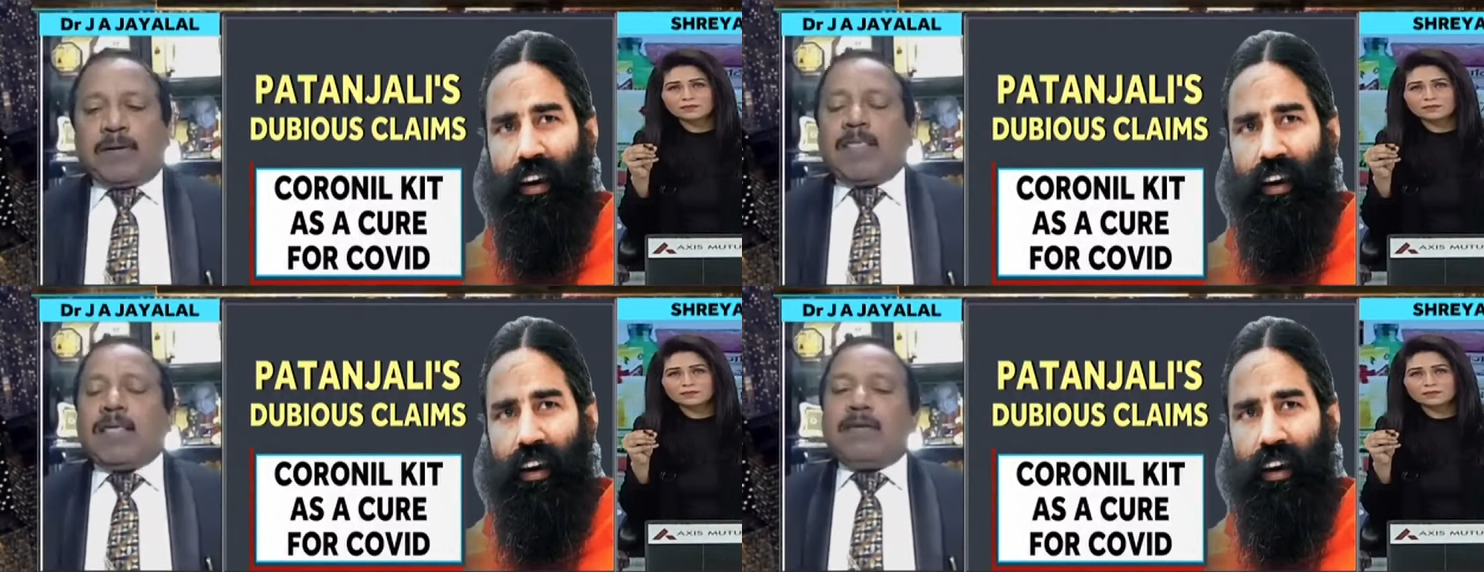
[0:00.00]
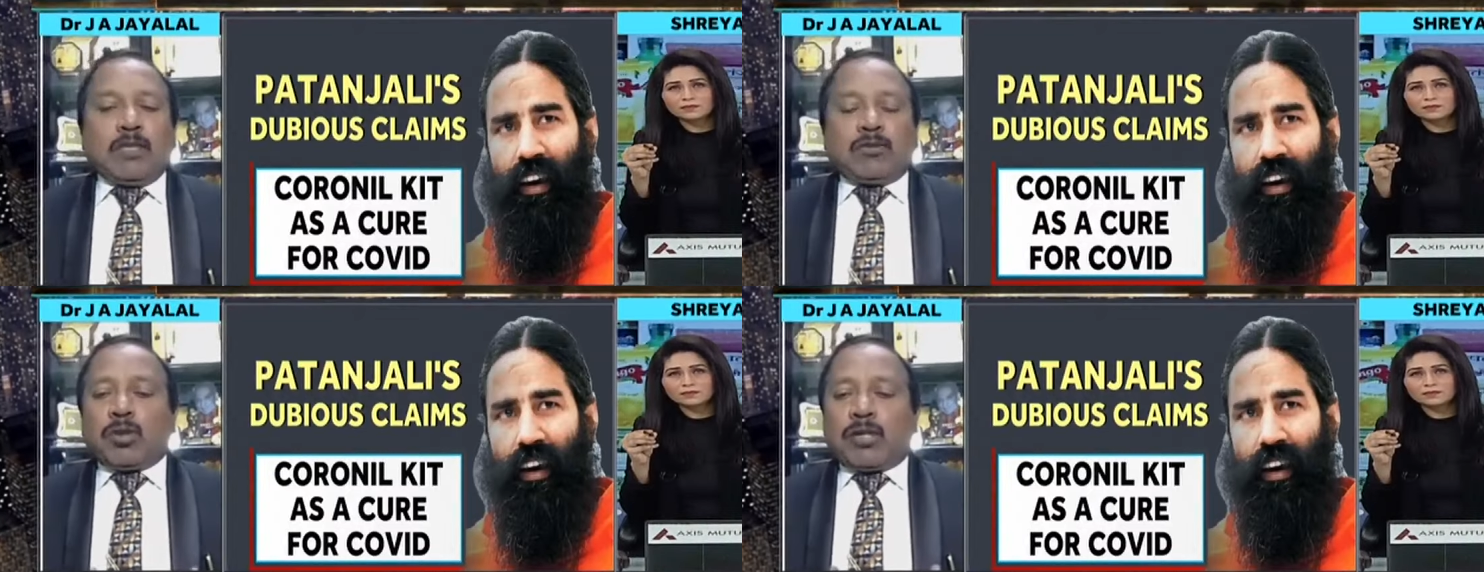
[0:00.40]
Speaker 1: We should
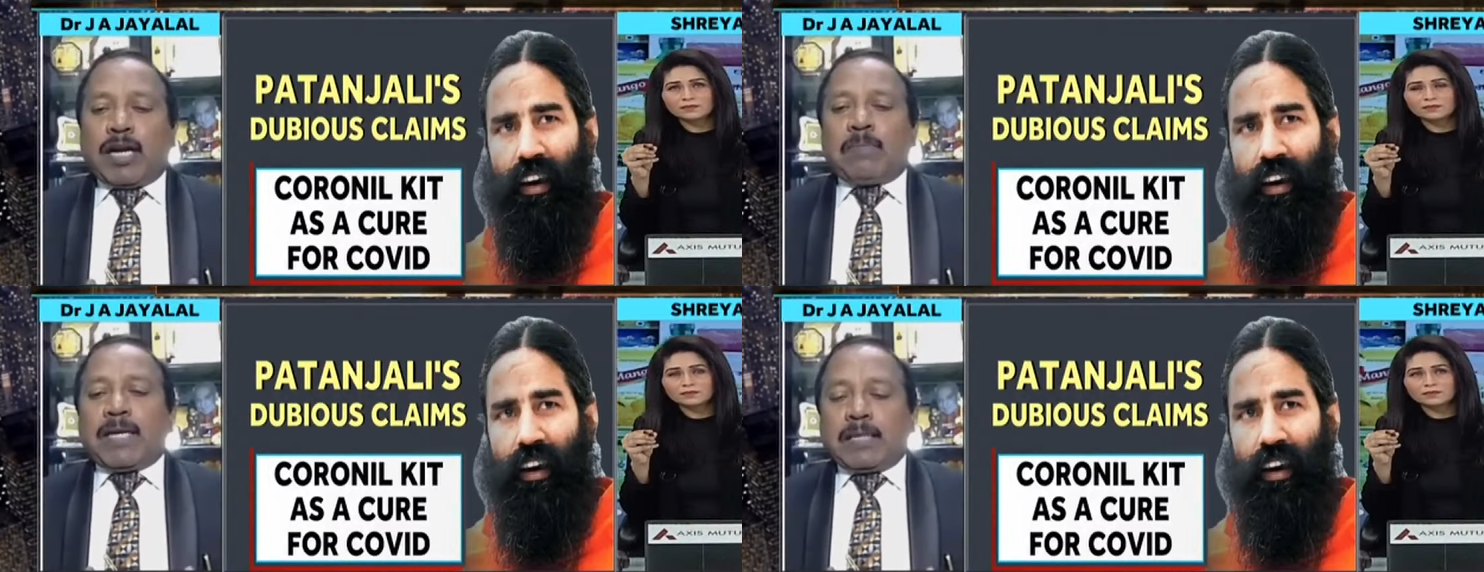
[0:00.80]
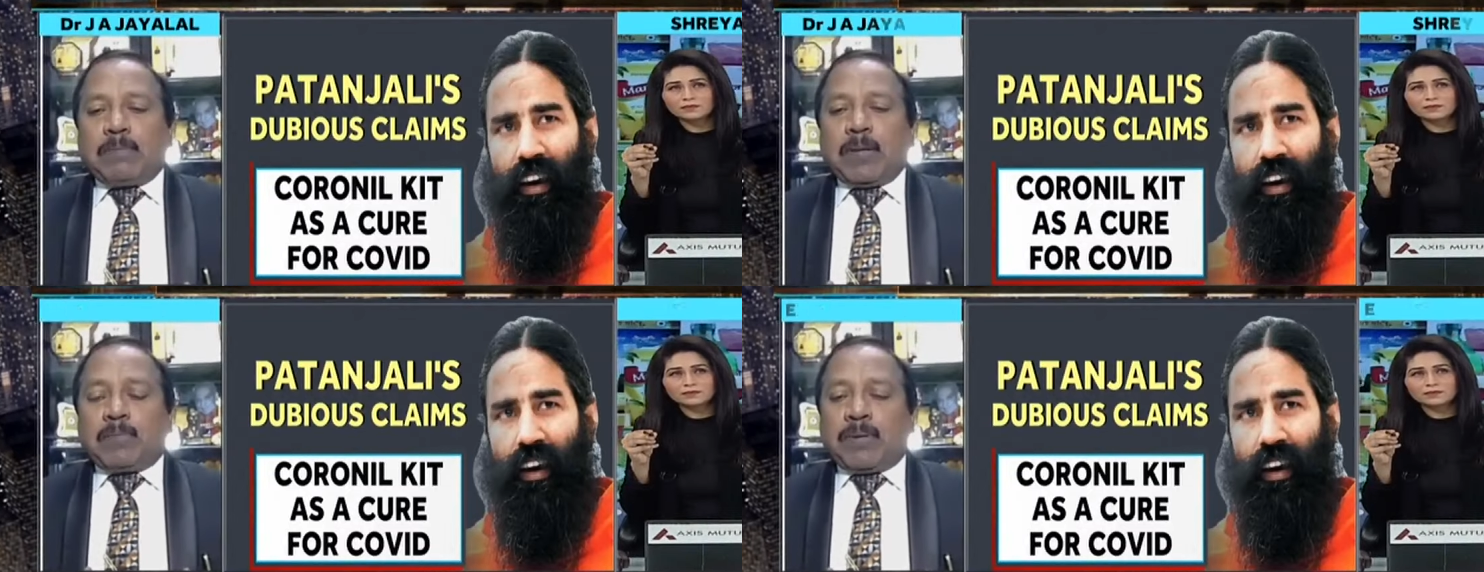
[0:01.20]
not make the
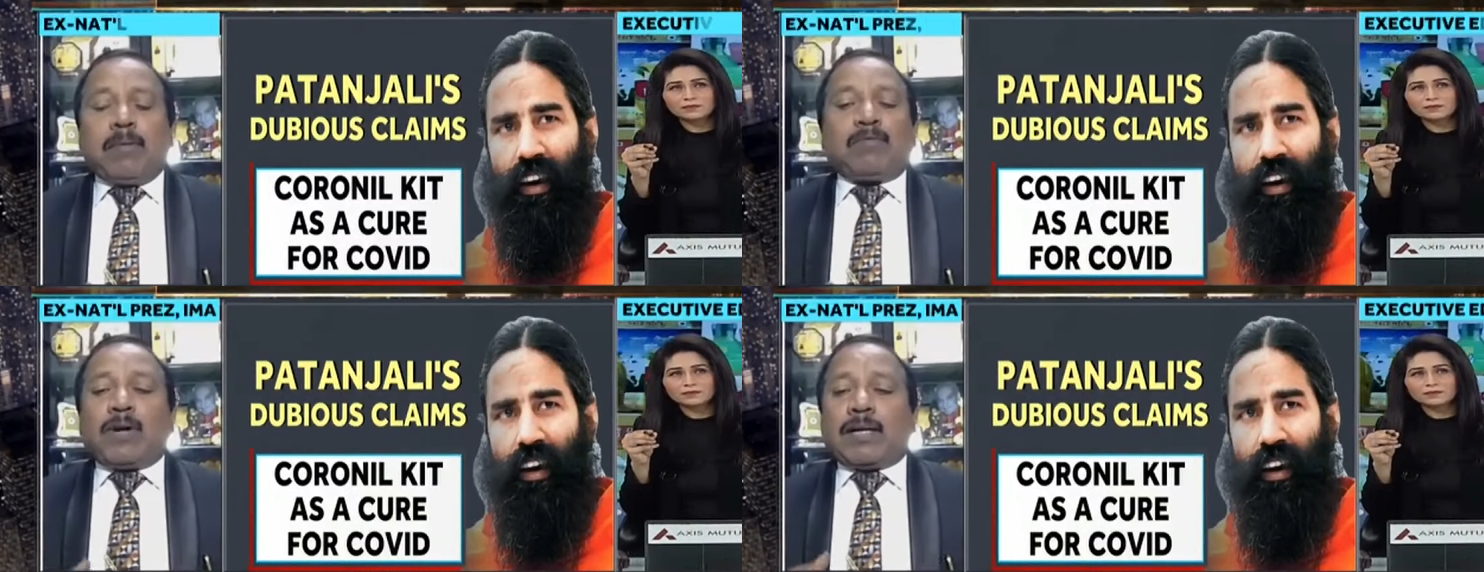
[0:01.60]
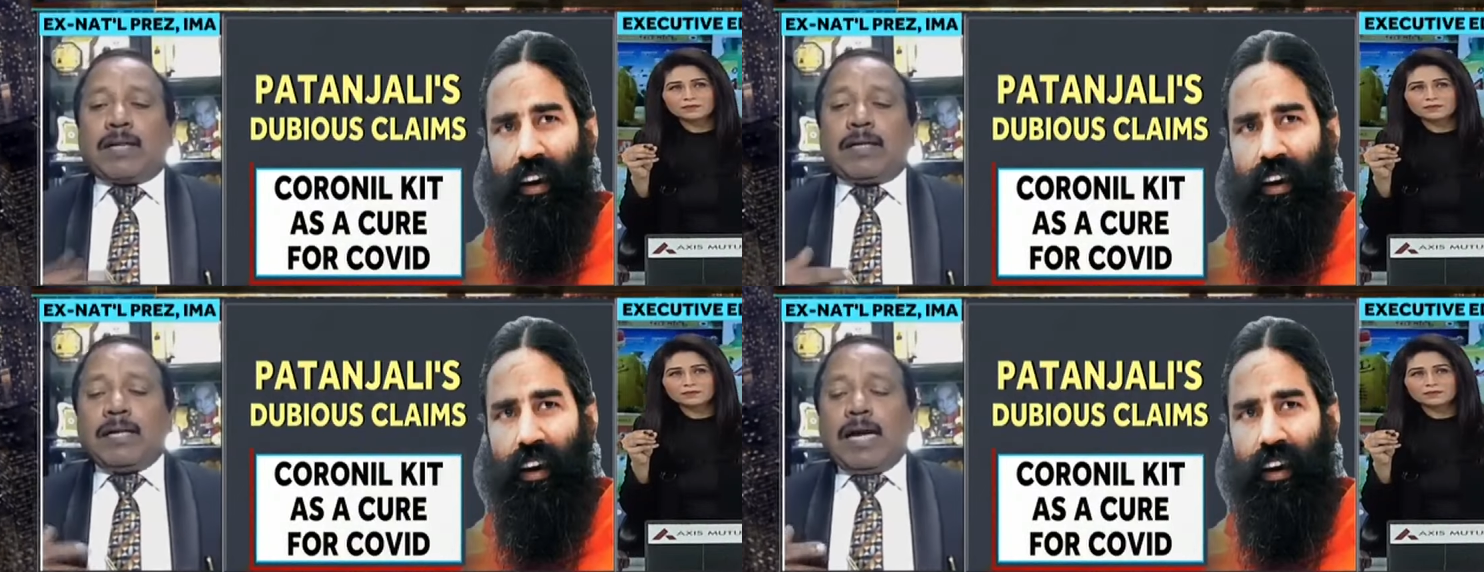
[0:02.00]
people for uh,
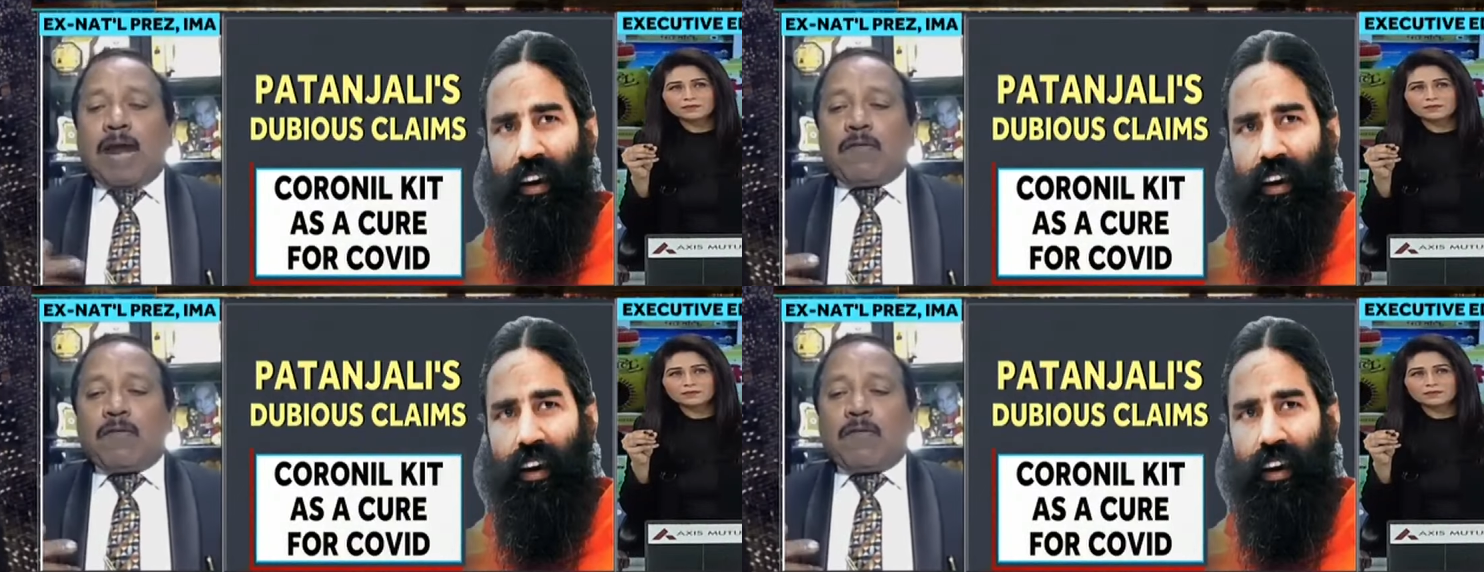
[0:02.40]
our